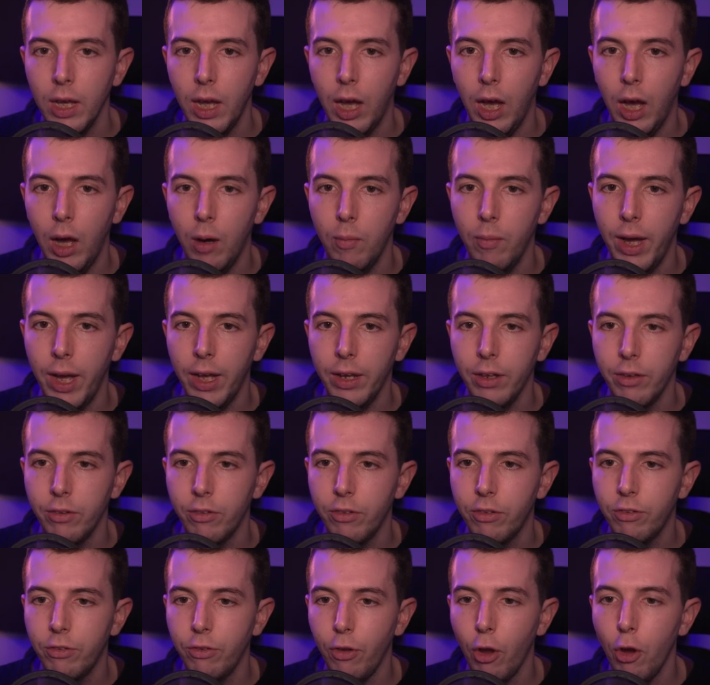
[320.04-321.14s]
And
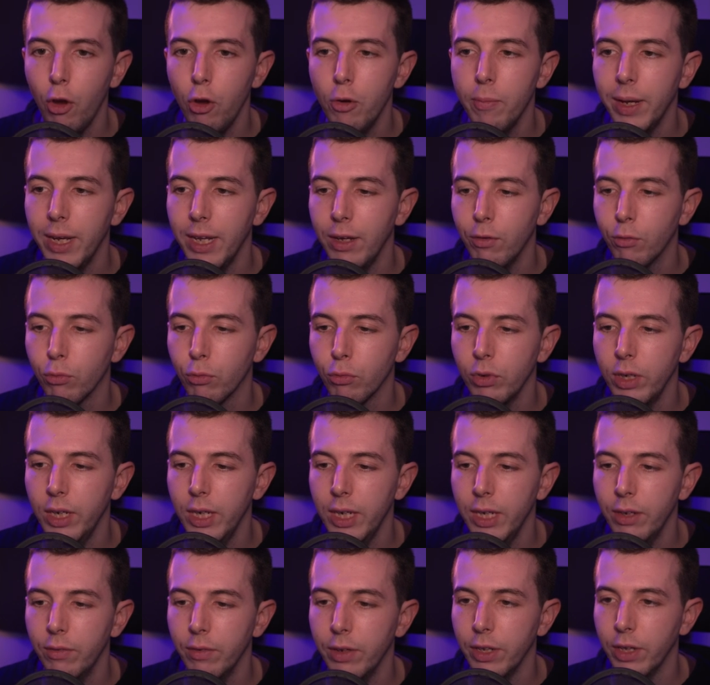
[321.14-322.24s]
so many
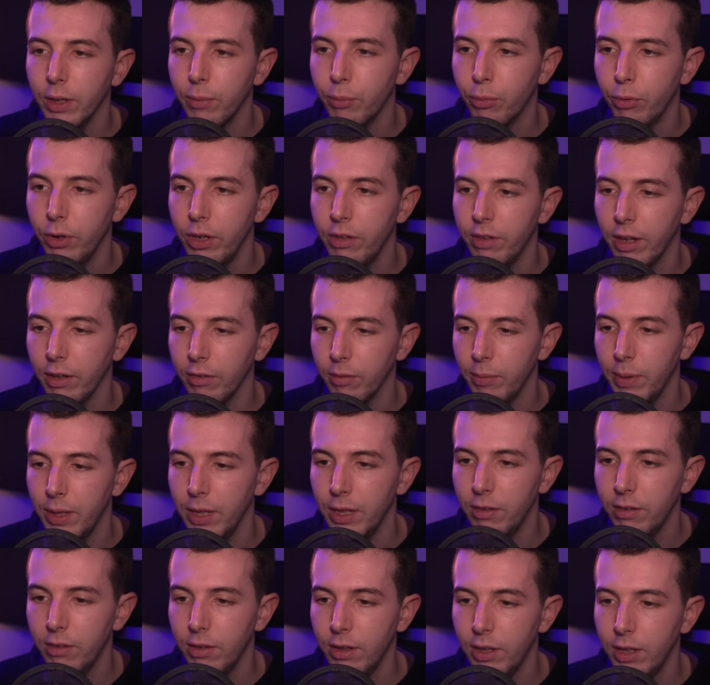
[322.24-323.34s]
really, really good presets. I
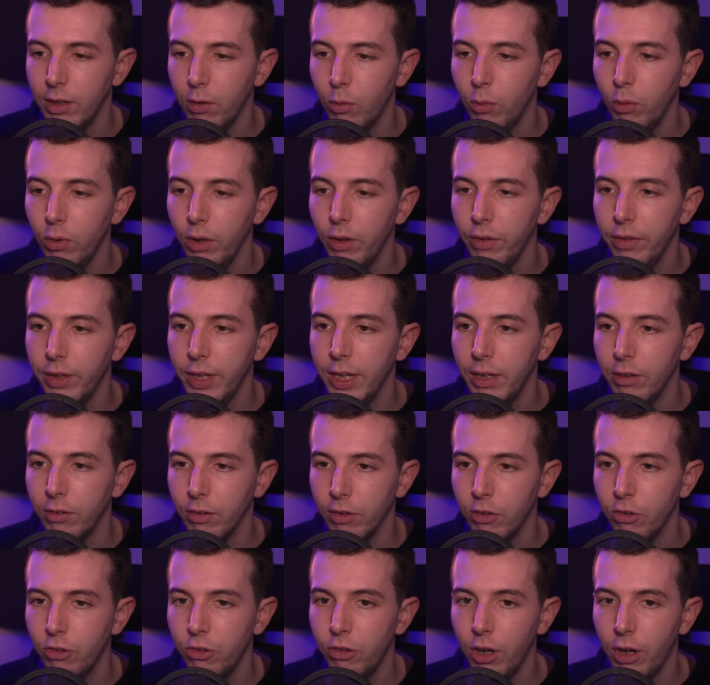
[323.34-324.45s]
mean, all of these are
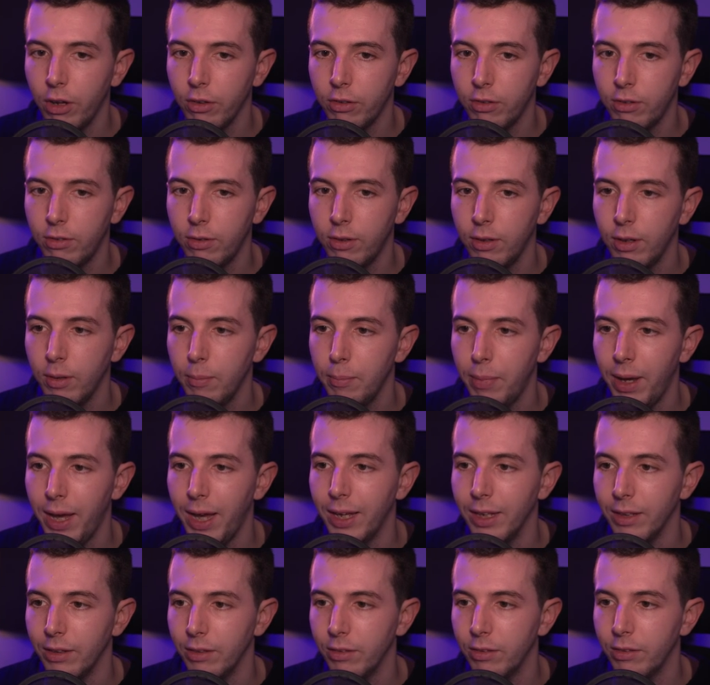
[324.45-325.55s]
just
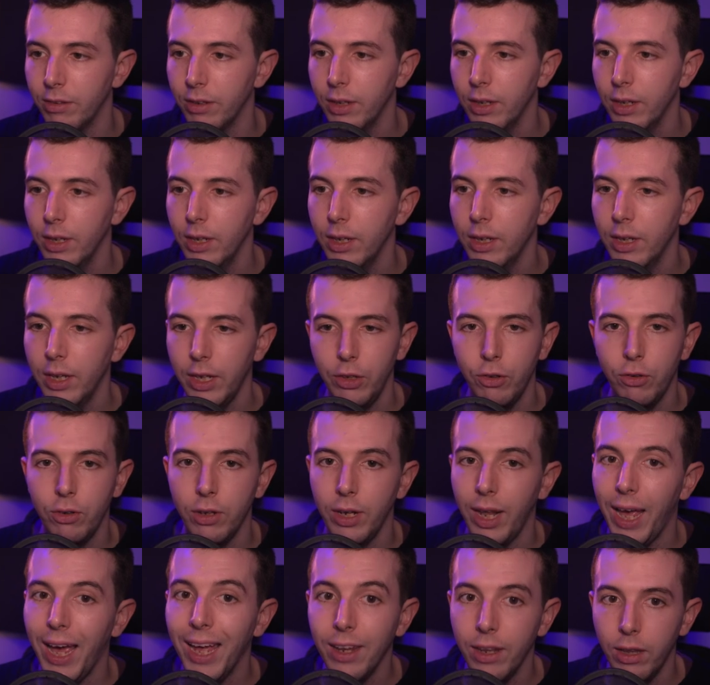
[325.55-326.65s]
pads, and you
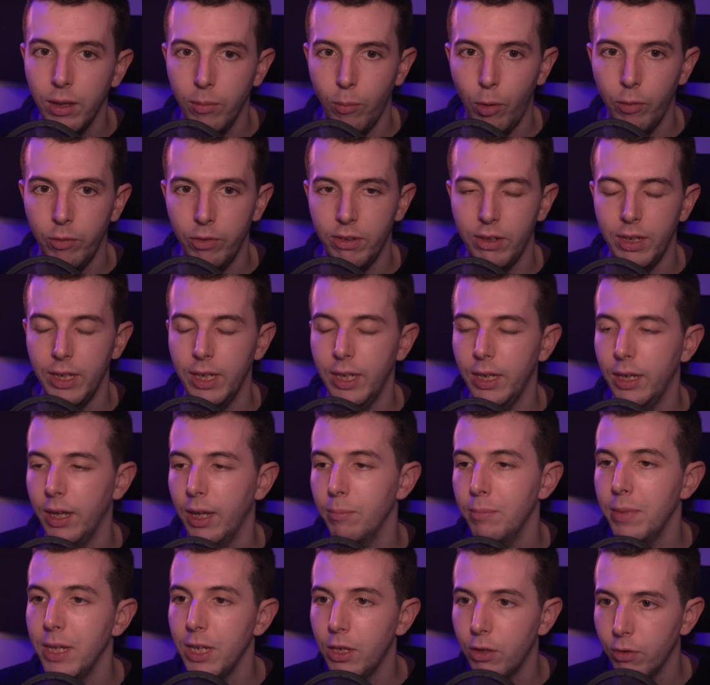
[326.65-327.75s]
can edit them obviously
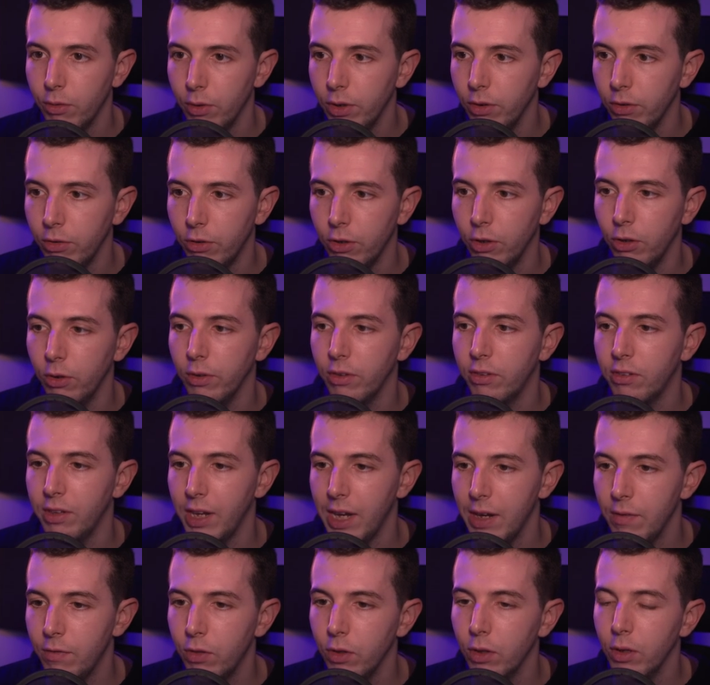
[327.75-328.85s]
and make your own too, and
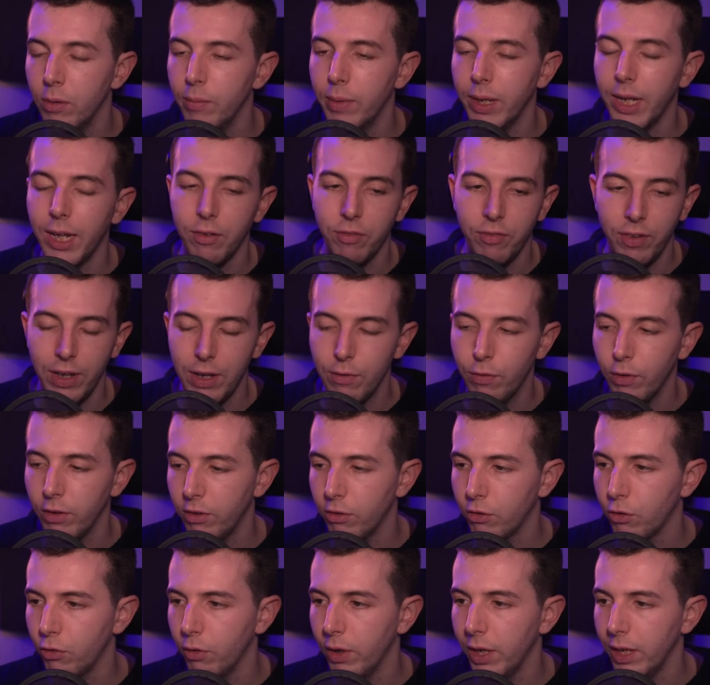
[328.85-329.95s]
save them and add favorites. It's
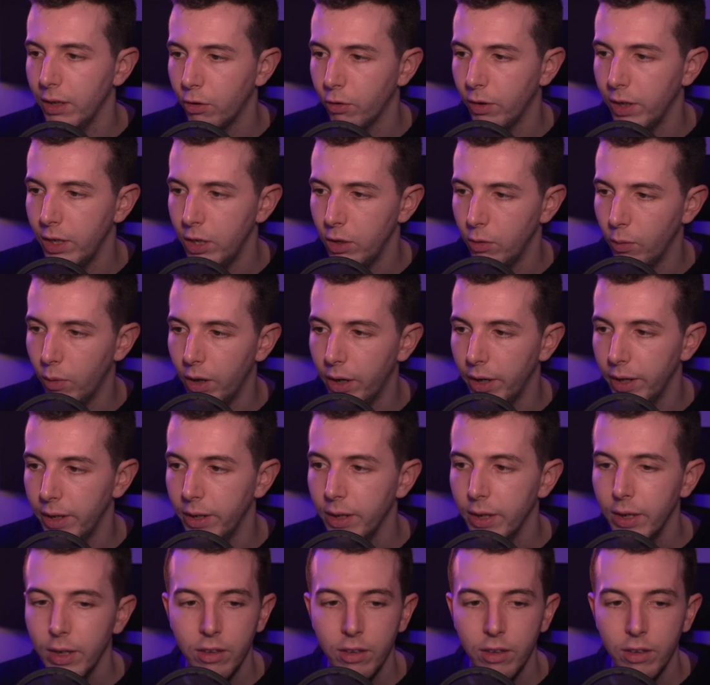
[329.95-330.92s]
great UI.